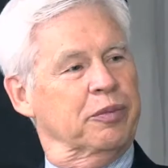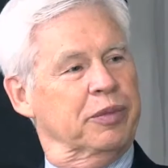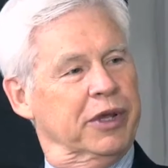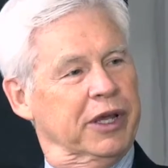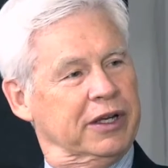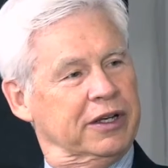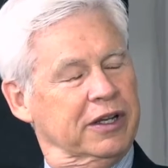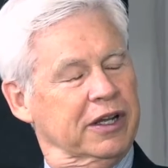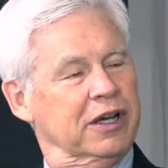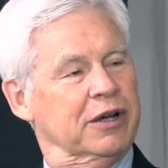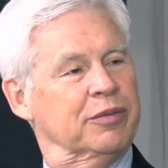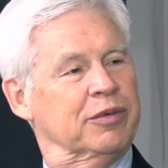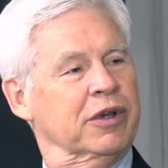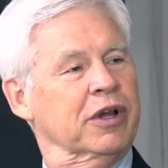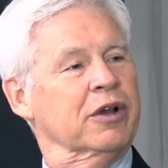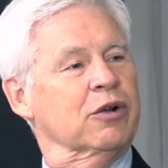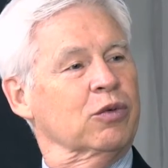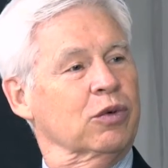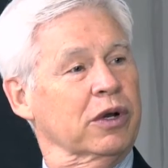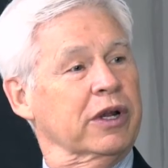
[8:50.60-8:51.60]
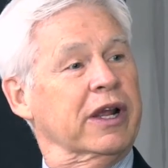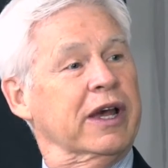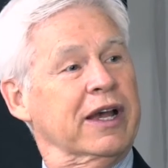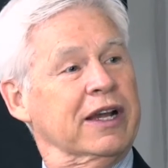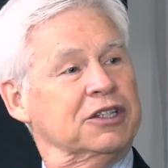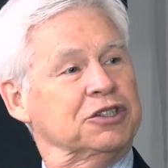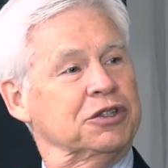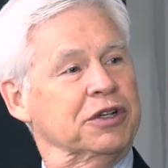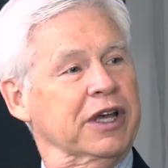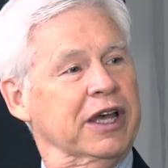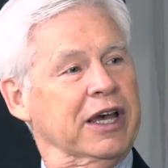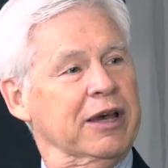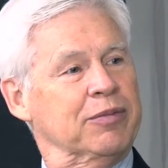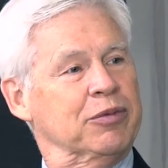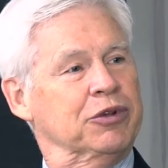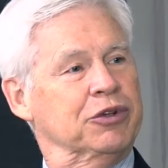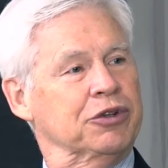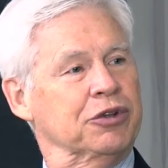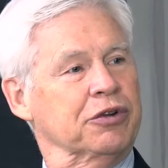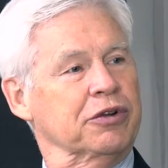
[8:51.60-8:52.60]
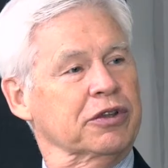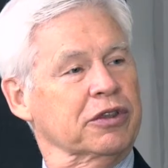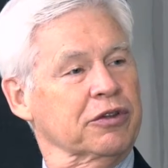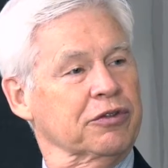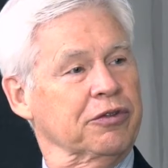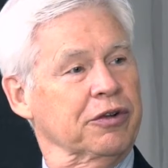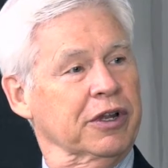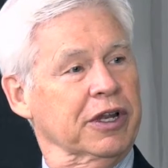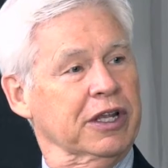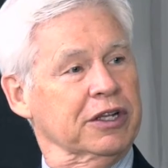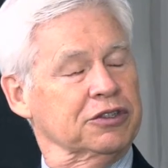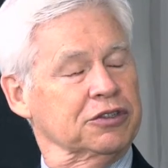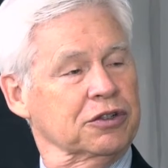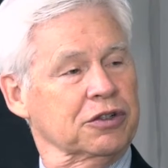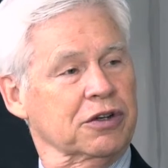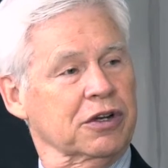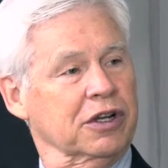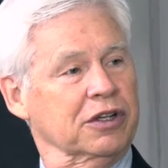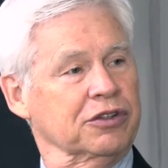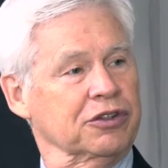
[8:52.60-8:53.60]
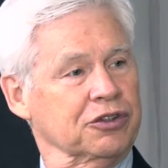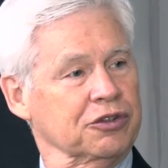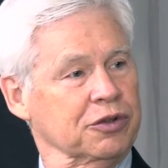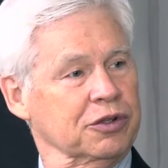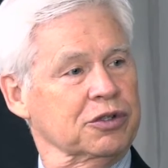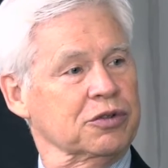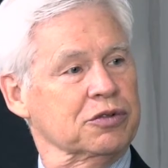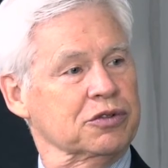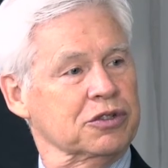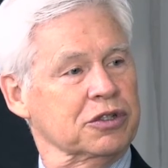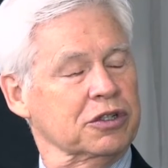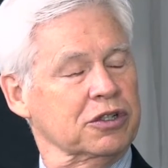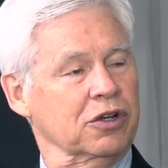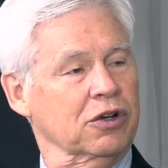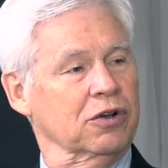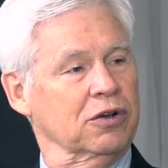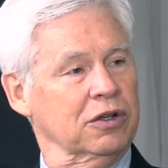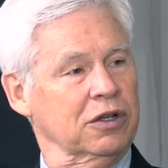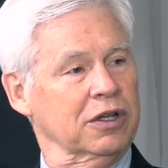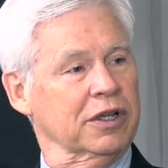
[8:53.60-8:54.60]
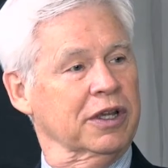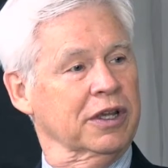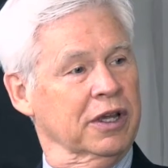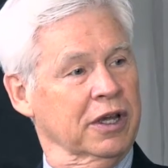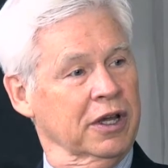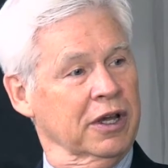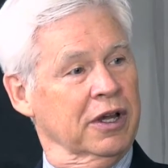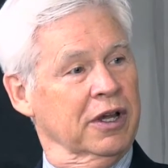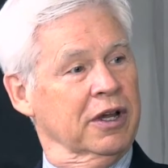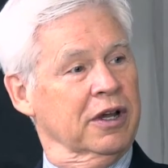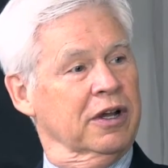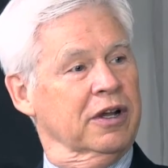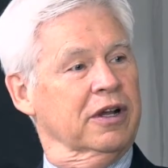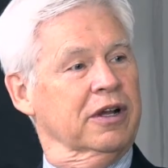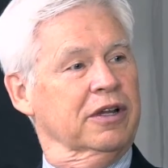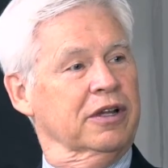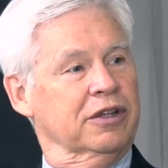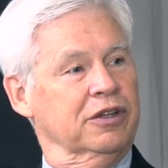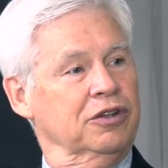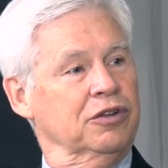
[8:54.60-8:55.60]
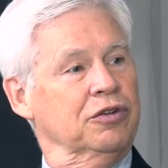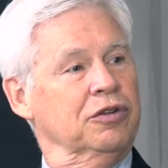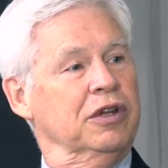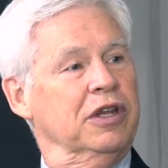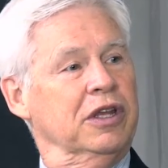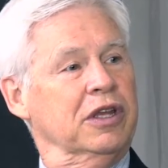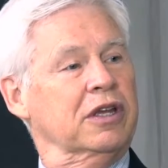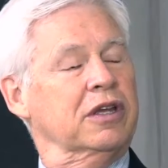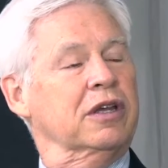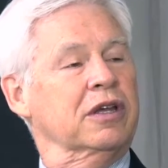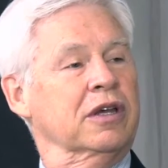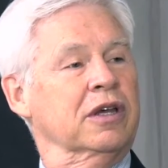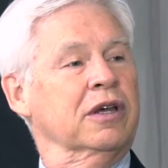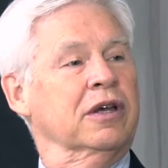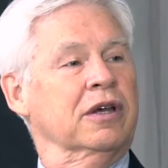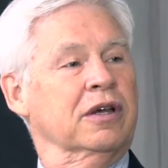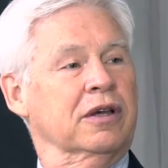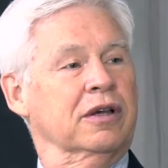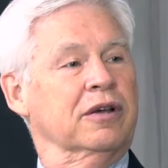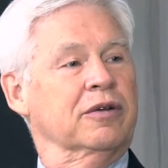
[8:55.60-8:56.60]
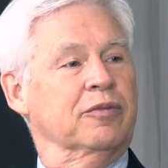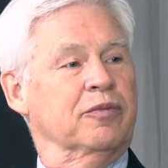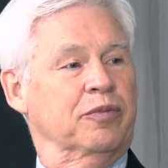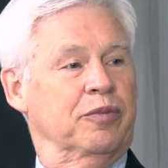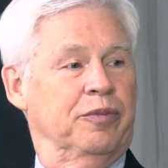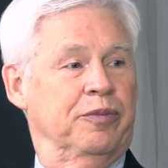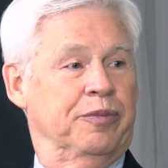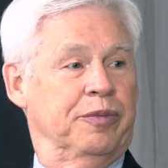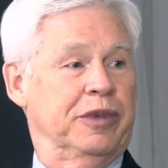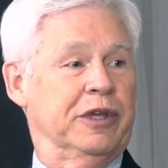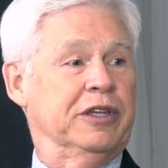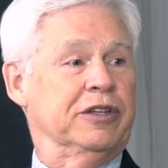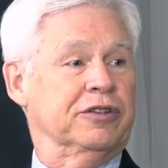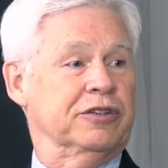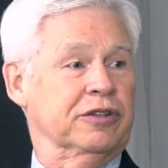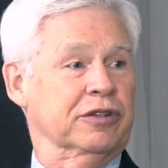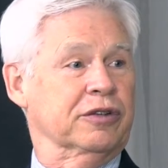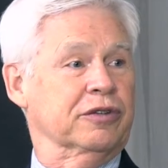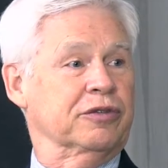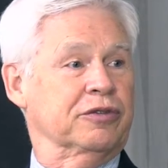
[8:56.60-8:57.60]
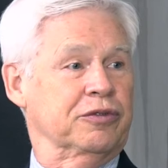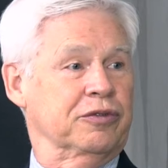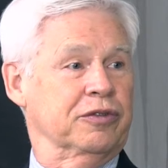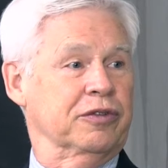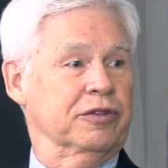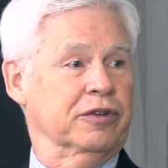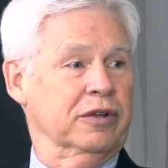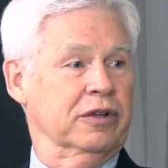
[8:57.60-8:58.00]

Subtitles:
picked up what actually happened during the financial crisis, which was a totally unique piece of